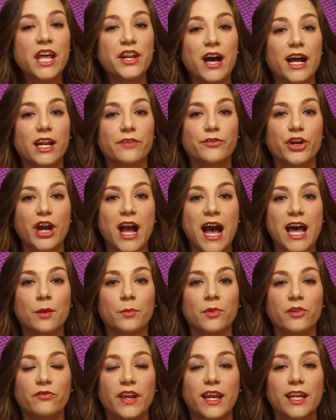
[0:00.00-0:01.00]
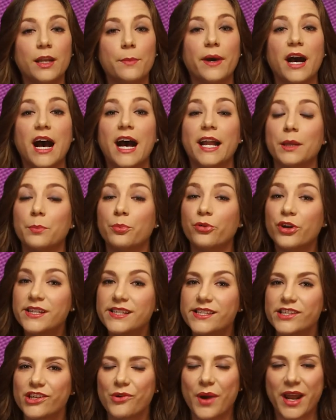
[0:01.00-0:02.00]
Not if you're Adam Levine and Behati
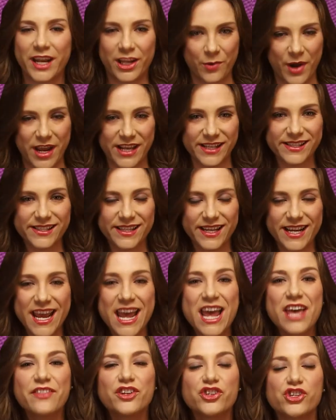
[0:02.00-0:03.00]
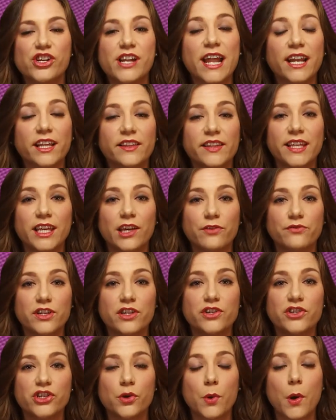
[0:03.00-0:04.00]
Prinsloo, anyways. The genetically
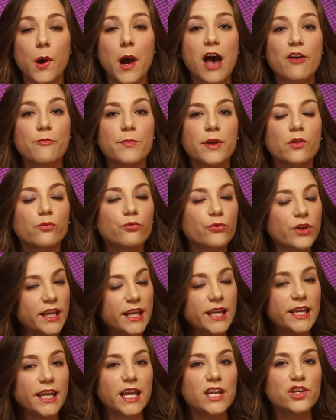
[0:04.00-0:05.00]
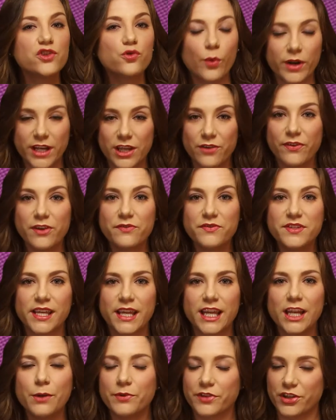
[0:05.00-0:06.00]
gifted duo have been ringing in
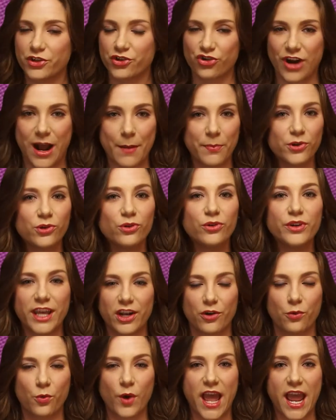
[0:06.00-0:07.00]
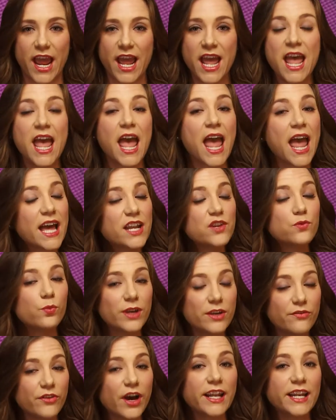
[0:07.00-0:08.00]
2015 with a tropical getaway, and
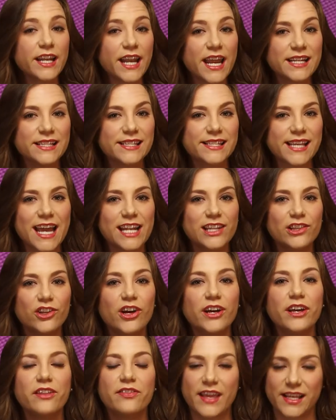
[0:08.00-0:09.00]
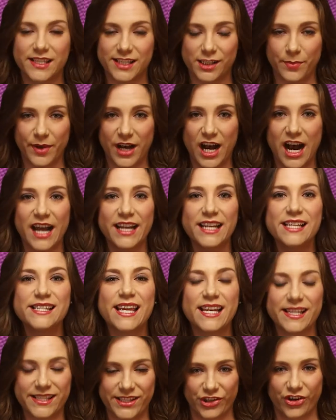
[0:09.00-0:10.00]
we've got an inside look thanks to
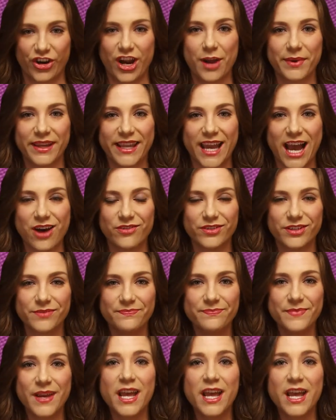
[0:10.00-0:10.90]
Behati's Instagram account.